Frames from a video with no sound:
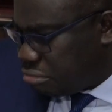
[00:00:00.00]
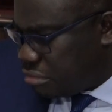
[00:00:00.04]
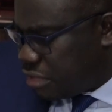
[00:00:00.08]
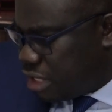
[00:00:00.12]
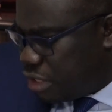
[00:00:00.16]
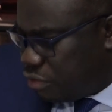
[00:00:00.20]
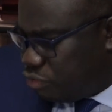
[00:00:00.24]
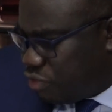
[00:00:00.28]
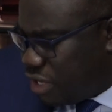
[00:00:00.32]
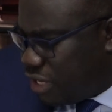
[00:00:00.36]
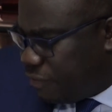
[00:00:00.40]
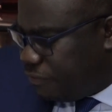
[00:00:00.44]

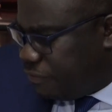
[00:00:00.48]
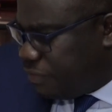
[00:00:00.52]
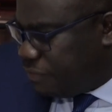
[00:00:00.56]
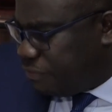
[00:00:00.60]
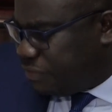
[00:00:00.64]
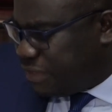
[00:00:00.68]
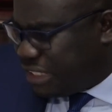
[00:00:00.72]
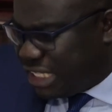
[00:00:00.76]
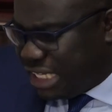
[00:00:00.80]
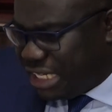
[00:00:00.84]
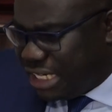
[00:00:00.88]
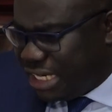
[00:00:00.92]
in
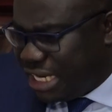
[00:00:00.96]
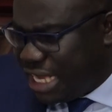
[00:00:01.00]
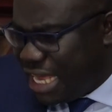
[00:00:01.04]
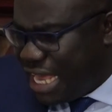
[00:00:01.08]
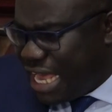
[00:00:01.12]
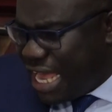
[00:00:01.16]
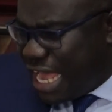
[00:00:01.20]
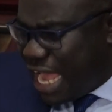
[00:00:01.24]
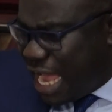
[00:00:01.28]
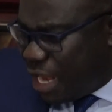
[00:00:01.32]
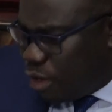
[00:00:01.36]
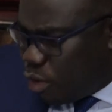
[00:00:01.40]
2015
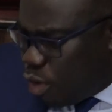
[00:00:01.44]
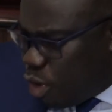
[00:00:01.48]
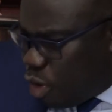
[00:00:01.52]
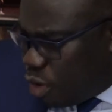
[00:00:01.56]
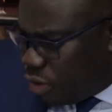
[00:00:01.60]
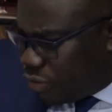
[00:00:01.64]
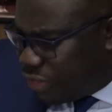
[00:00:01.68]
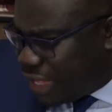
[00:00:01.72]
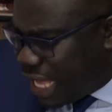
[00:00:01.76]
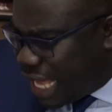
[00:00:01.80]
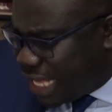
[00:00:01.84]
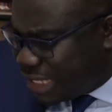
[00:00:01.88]
and
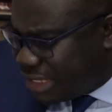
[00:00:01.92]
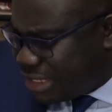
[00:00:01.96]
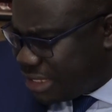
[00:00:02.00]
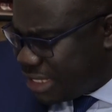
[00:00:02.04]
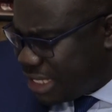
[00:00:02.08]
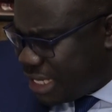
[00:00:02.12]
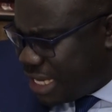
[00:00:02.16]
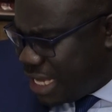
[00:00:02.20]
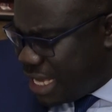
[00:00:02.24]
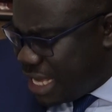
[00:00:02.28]
all that,